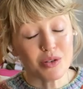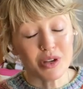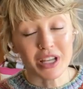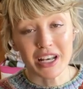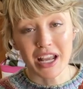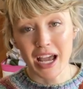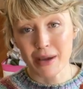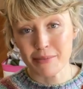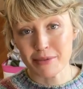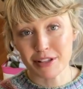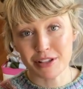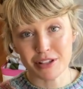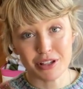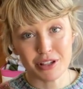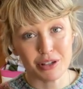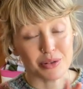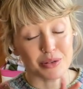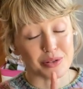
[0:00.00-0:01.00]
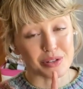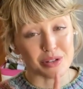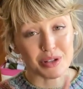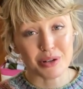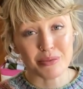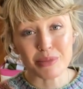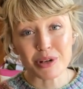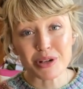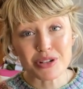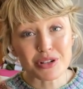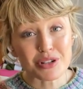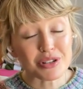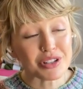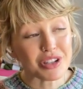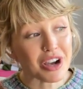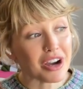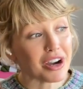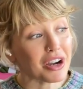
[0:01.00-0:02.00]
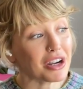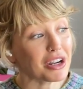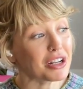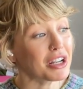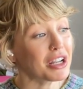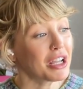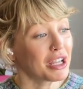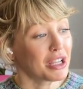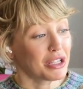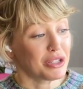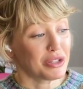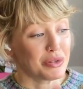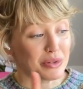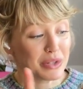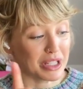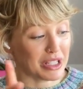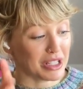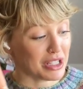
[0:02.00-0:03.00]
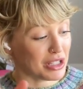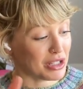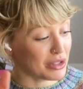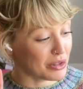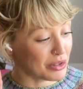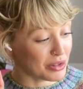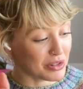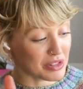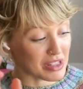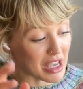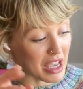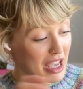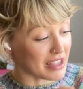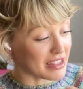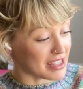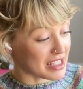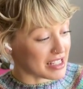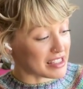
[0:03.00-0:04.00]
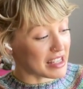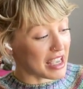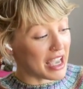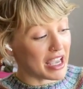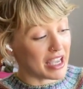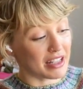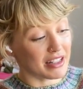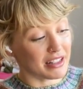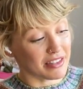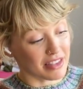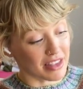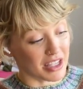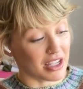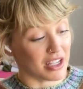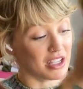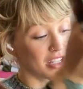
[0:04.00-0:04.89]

can absolutely use commercial yarn. You can use, as I said, the